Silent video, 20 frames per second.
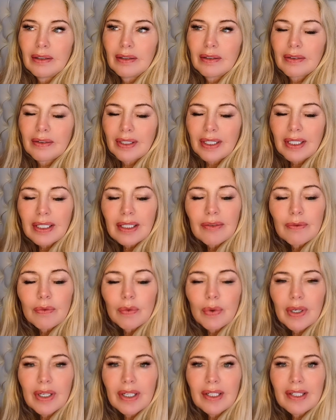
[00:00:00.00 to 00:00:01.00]
think of
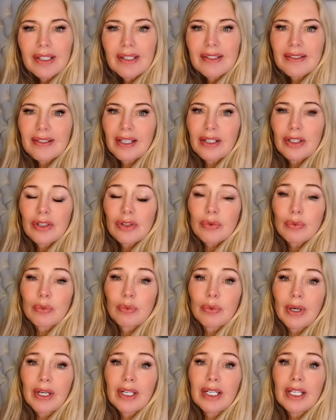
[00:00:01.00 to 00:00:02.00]
what it is that is
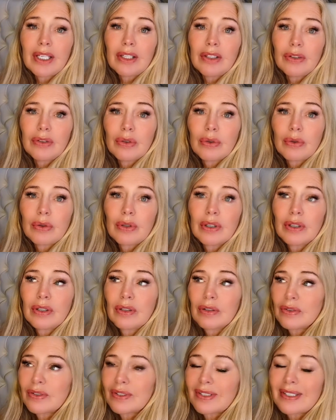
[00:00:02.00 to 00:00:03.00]
running
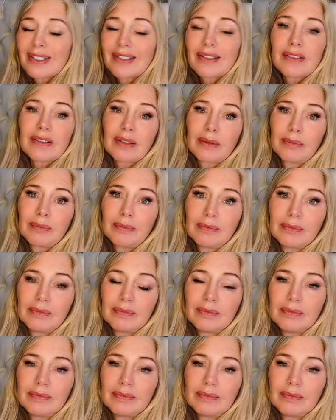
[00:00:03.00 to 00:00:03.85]
your system.